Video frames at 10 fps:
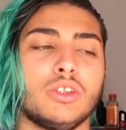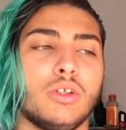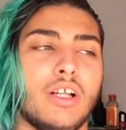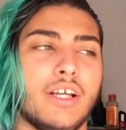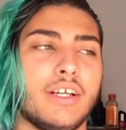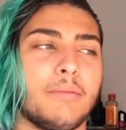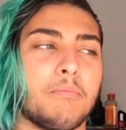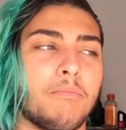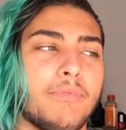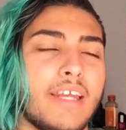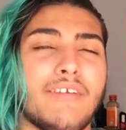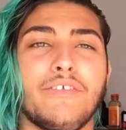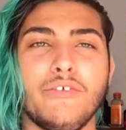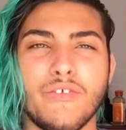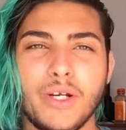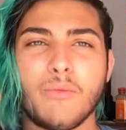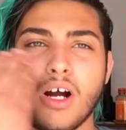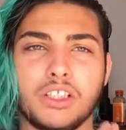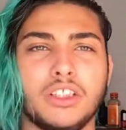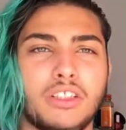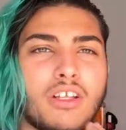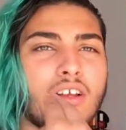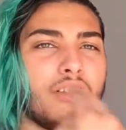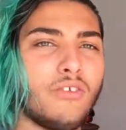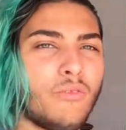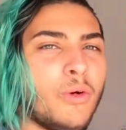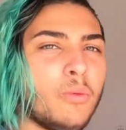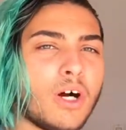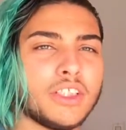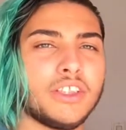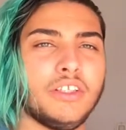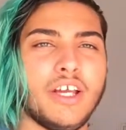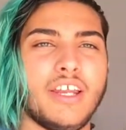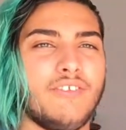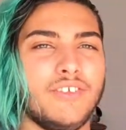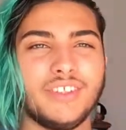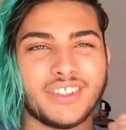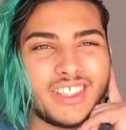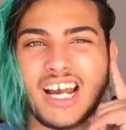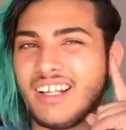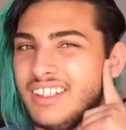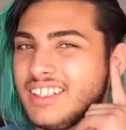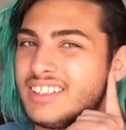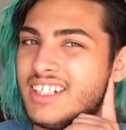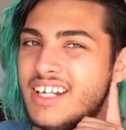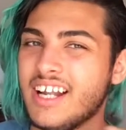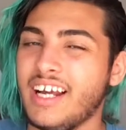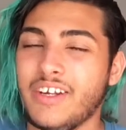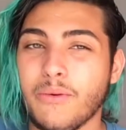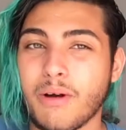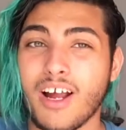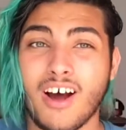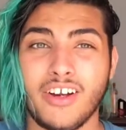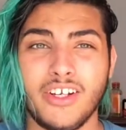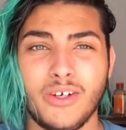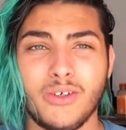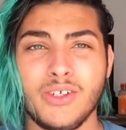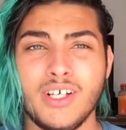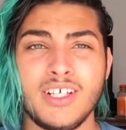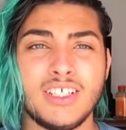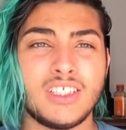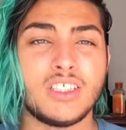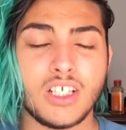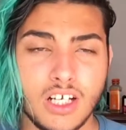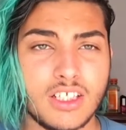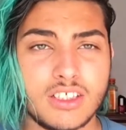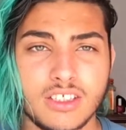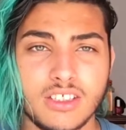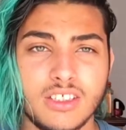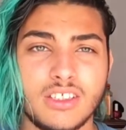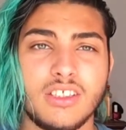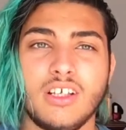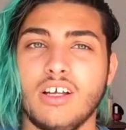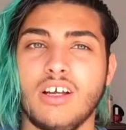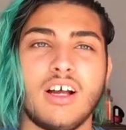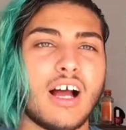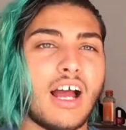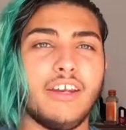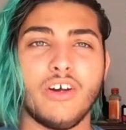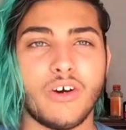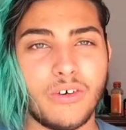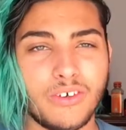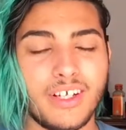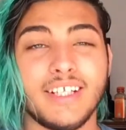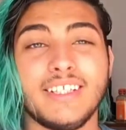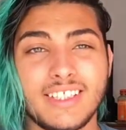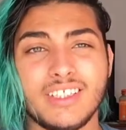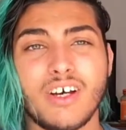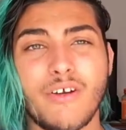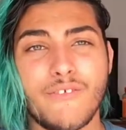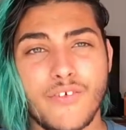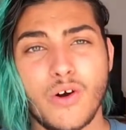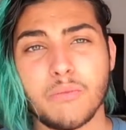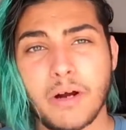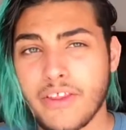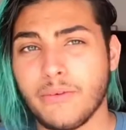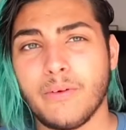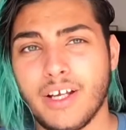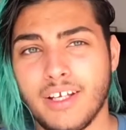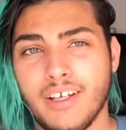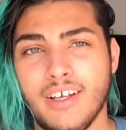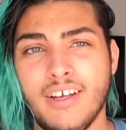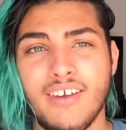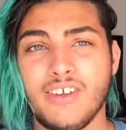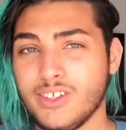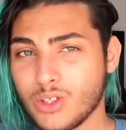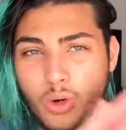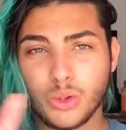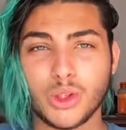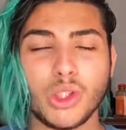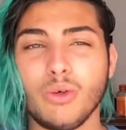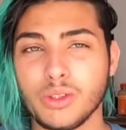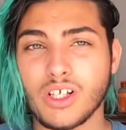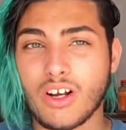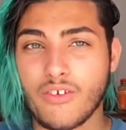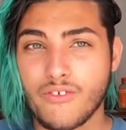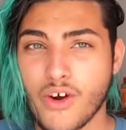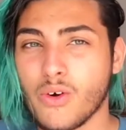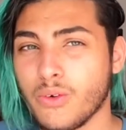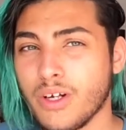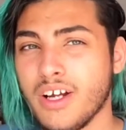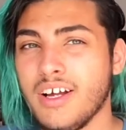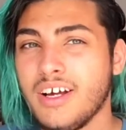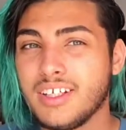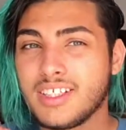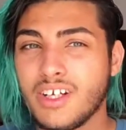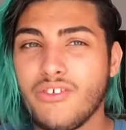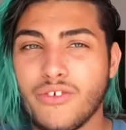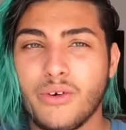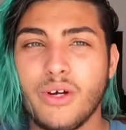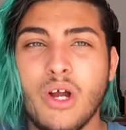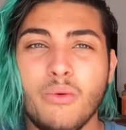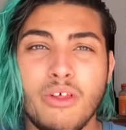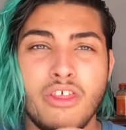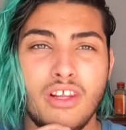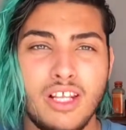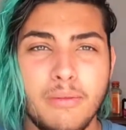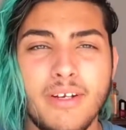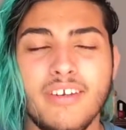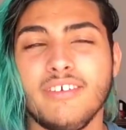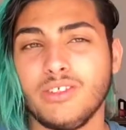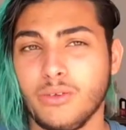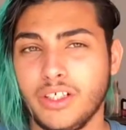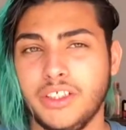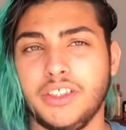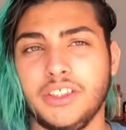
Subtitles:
So, like, if you rewatch it, and if you try to listen in, I know my audio sucks. I know. This is on a phone, by the way. This whole show was on a phone, a cell phone, with limited storage.